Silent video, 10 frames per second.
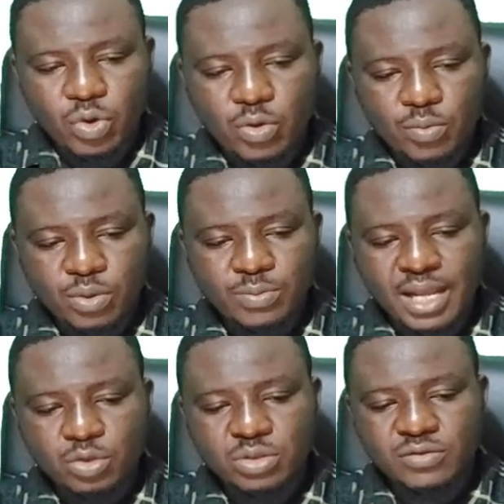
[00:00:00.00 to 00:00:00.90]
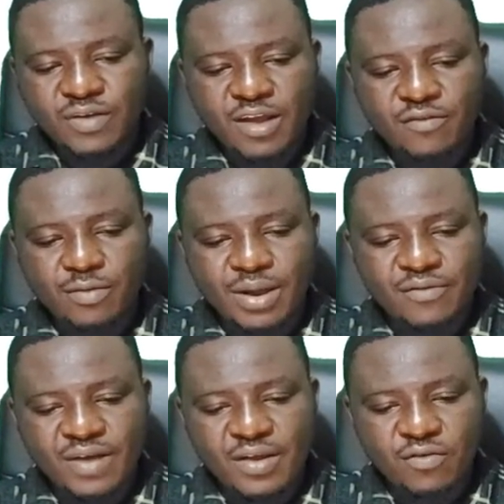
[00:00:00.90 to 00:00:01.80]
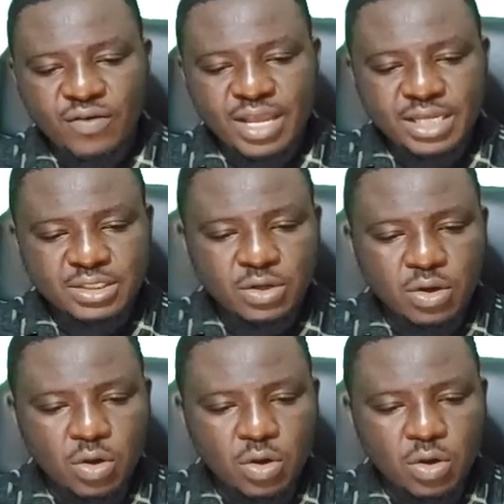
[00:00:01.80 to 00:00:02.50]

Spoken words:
So when you multiply 25 by 5 over